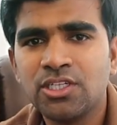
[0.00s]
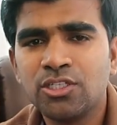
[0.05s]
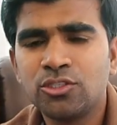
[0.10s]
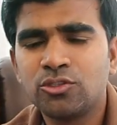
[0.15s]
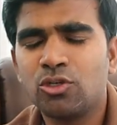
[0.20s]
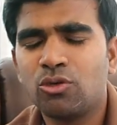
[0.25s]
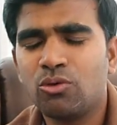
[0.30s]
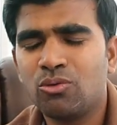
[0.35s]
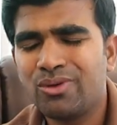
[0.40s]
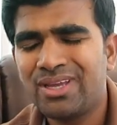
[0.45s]

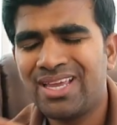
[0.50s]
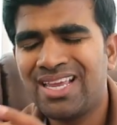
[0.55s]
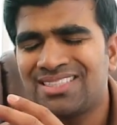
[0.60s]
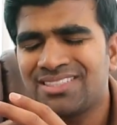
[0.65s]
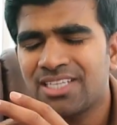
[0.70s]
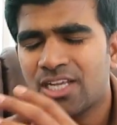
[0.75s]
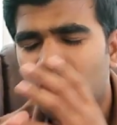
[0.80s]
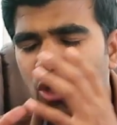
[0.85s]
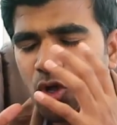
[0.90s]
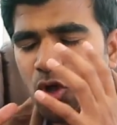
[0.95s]
So it's
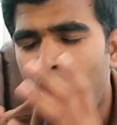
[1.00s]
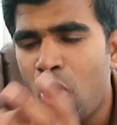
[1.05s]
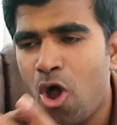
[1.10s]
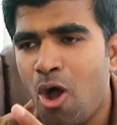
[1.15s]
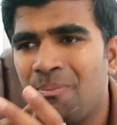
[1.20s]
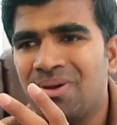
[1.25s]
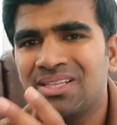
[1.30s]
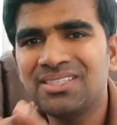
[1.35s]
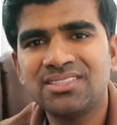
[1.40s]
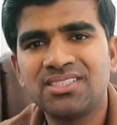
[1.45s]
a
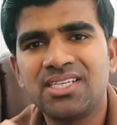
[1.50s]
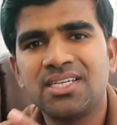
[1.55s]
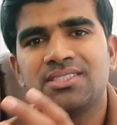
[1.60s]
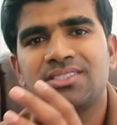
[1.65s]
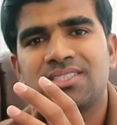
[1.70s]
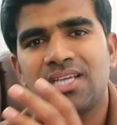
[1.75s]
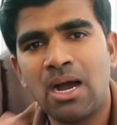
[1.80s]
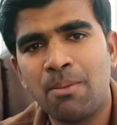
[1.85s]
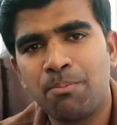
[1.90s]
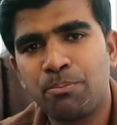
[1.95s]
common
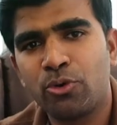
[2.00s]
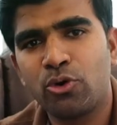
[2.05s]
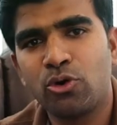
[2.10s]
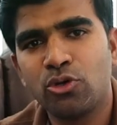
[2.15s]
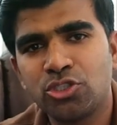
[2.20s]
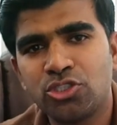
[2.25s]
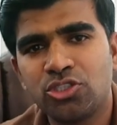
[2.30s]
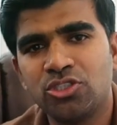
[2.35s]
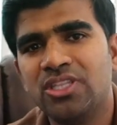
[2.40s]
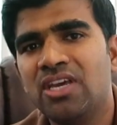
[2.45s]
sense
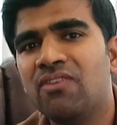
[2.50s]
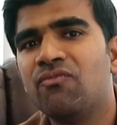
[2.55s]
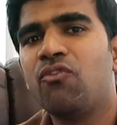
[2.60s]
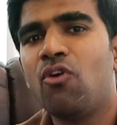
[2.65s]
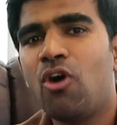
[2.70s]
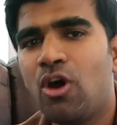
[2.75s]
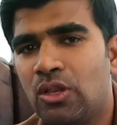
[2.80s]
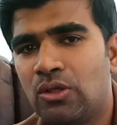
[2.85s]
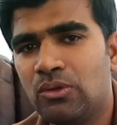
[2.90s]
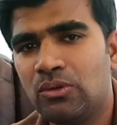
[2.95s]
approach they
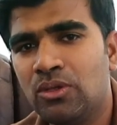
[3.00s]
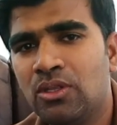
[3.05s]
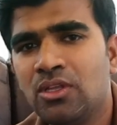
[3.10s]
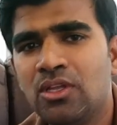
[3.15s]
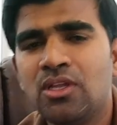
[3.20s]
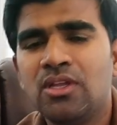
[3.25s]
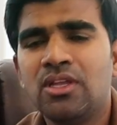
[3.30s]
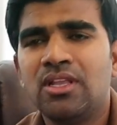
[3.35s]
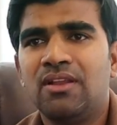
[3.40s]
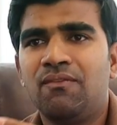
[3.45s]
follow.
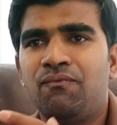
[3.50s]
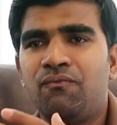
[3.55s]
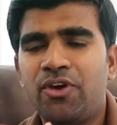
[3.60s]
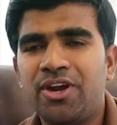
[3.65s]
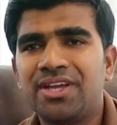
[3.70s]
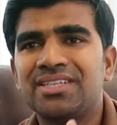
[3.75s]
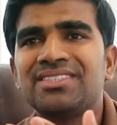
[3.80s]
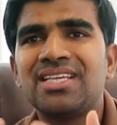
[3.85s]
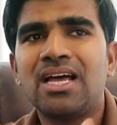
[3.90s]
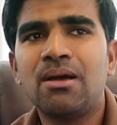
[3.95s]
For
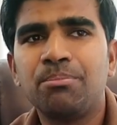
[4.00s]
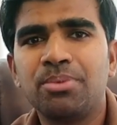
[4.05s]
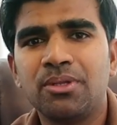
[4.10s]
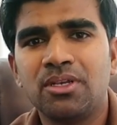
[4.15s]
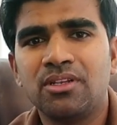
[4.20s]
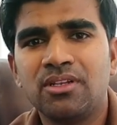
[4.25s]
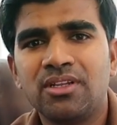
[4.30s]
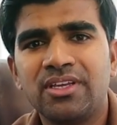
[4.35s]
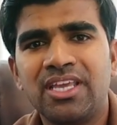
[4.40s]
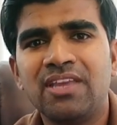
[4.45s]

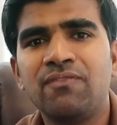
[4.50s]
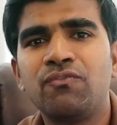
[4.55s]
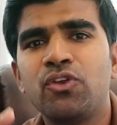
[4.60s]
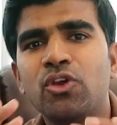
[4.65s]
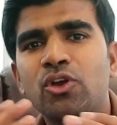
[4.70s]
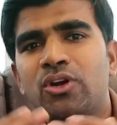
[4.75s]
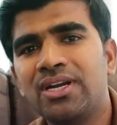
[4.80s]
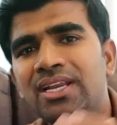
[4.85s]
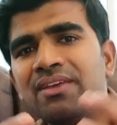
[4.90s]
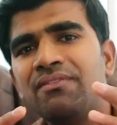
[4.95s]
example, if
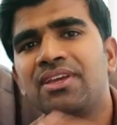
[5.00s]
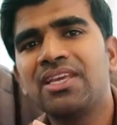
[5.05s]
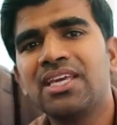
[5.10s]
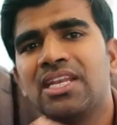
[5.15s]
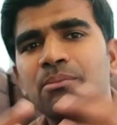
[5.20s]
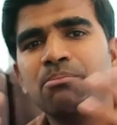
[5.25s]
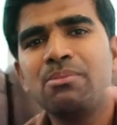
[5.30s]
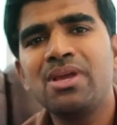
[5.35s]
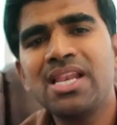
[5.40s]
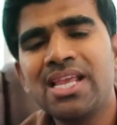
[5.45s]
you're living in
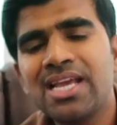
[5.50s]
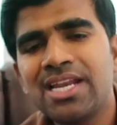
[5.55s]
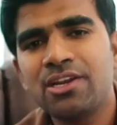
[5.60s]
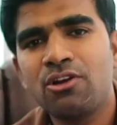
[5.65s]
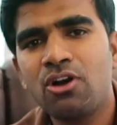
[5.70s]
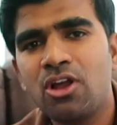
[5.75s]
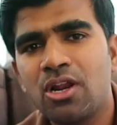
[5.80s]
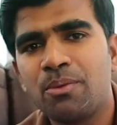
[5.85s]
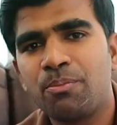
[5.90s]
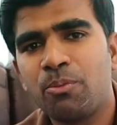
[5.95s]
a million
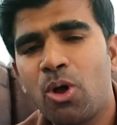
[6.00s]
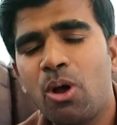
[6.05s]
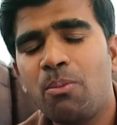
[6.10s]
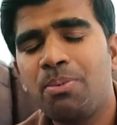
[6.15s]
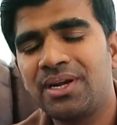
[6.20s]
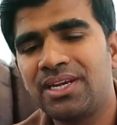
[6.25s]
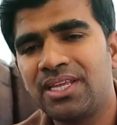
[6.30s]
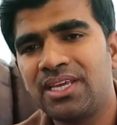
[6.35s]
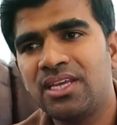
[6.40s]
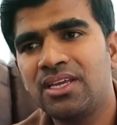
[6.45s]
dollar
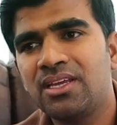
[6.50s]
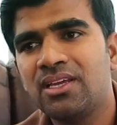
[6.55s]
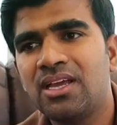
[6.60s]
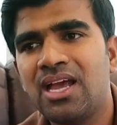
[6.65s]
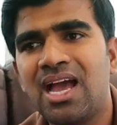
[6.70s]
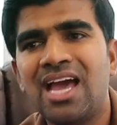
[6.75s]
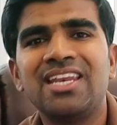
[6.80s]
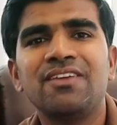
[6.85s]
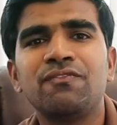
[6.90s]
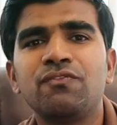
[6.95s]
property
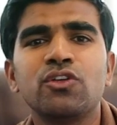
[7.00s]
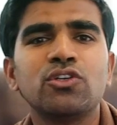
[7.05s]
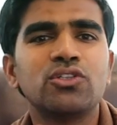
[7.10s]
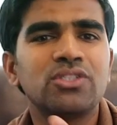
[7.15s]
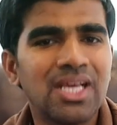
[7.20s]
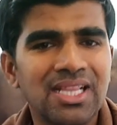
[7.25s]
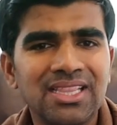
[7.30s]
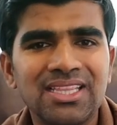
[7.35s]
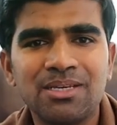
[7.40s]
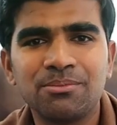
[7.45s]
and if you
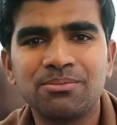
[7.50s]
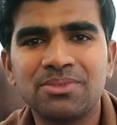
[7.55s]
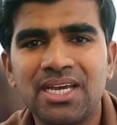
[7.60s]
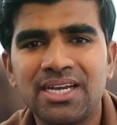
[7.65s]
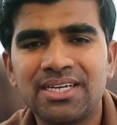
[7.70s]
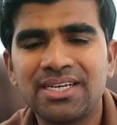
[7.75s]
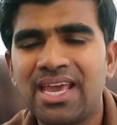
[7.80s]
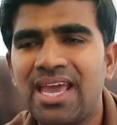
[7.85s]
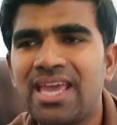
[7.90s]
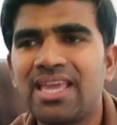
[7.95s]
tell them
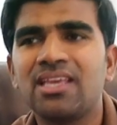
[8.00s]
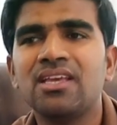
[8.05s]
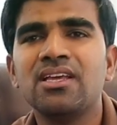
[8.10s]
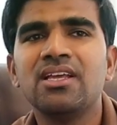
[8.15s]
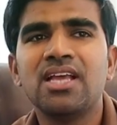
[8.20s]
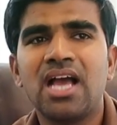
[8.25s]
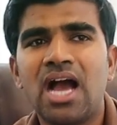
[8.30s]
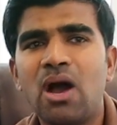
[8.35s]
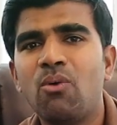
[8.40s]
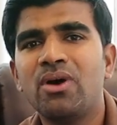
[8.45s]
that, hey,
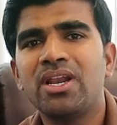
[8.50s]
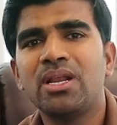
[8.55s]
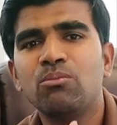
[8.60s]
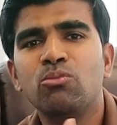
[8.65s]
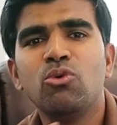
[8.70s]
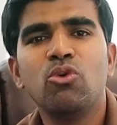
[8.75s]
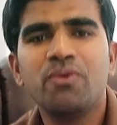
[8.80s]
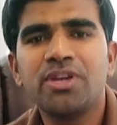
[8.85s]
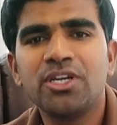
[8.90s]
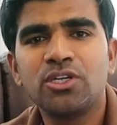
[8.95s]
I want to
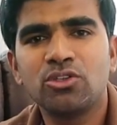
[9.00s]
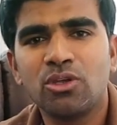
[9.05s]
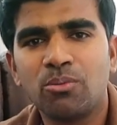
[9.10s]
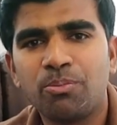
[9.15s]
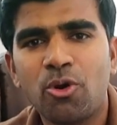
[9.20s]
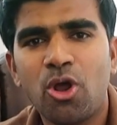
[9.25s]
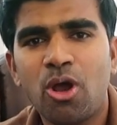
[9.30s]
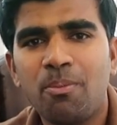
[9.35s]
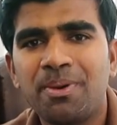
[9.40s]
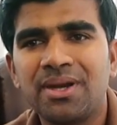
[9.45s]
move into the
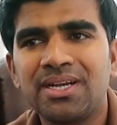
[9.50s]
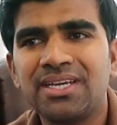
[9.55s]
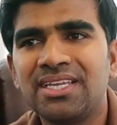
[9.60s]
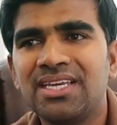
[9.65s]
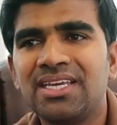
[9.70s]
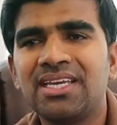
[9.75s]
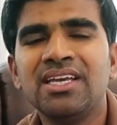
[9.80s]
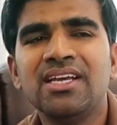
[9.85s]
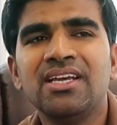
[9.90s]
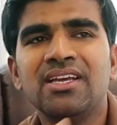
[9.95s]

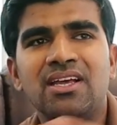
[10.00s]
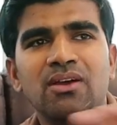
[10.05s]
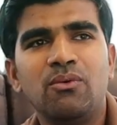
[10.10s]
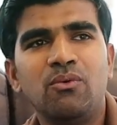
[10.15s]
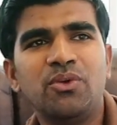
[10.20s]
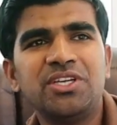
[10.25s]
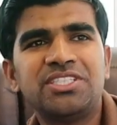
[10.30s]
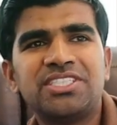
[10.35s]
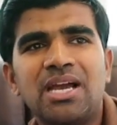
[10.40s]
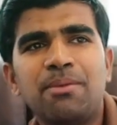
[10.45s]
property
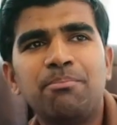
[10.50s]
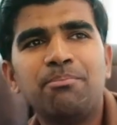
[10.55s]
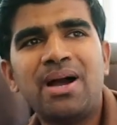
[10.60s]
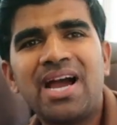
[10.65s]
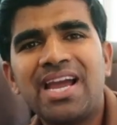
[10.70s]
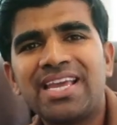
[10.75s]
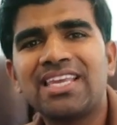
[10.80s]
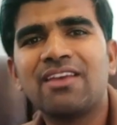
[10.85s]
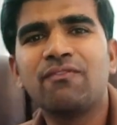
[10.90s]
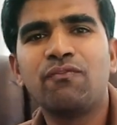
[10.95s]
which I'm
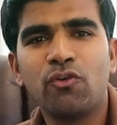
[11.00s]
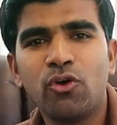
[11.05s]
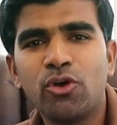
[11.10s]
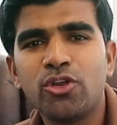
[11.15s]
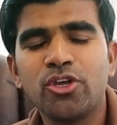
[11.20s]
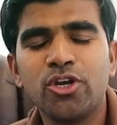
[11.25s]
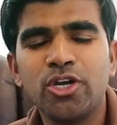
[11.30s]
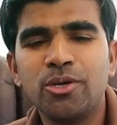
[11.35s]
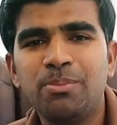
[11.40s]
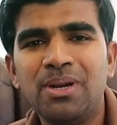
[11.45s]
buying a four
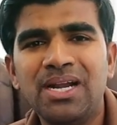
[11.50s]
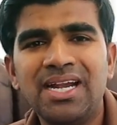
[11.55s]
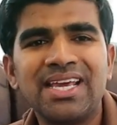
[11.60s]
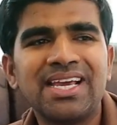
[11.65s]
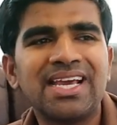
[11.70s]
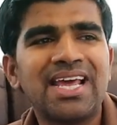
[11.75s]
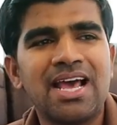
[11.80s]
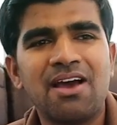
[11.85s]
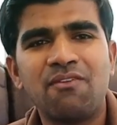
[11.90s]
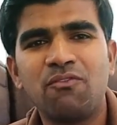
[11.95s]
unit
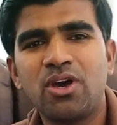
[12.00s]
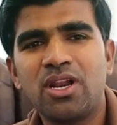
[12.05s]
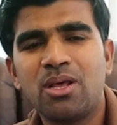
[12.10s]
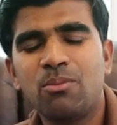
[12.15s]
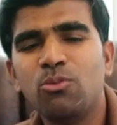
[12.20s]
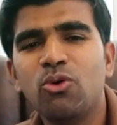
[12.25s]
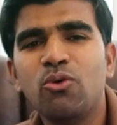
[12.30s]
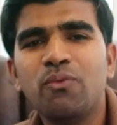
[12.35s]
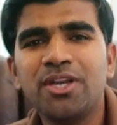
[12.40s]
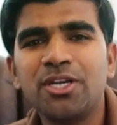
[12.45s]
building and I want to
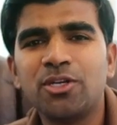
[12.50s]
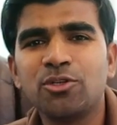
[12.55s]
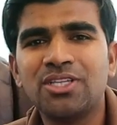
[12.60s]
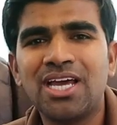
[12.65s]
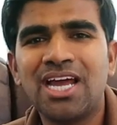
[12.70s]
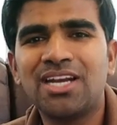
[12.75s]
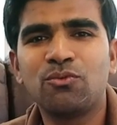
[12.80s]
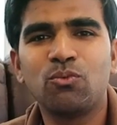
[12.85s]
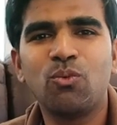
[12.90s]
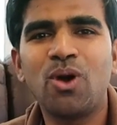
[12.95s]
move into
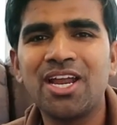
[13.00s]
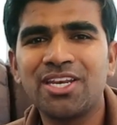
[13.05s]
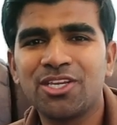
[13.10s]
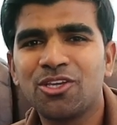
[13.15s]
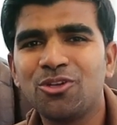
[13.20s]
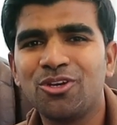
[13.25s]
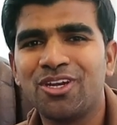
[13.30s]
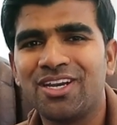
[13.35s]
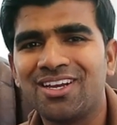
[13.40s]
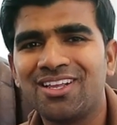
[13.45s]
that one
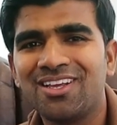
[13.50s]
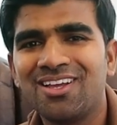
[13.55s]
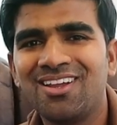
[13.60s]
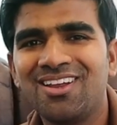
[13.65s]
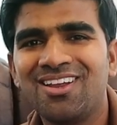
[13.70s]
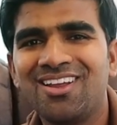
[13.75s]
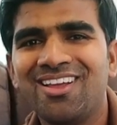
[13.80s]
unit,